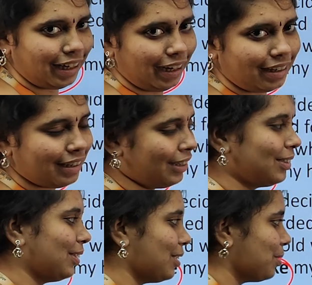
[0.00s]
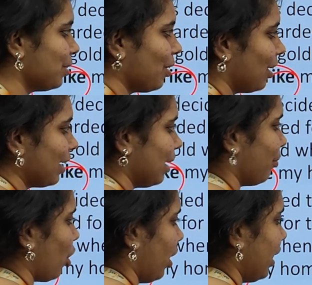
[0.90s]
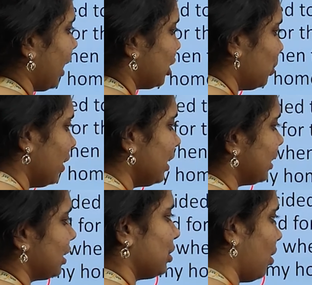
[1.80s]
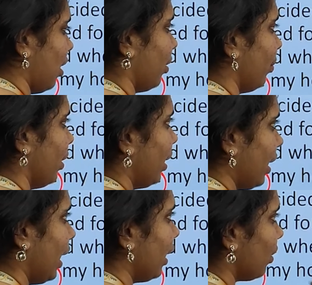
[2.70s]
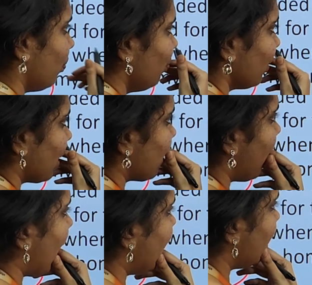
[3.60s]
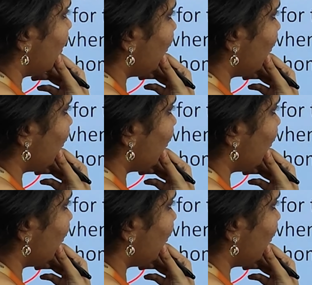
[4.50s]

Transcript: Right? So this would not come contextually. This is wrong, right? And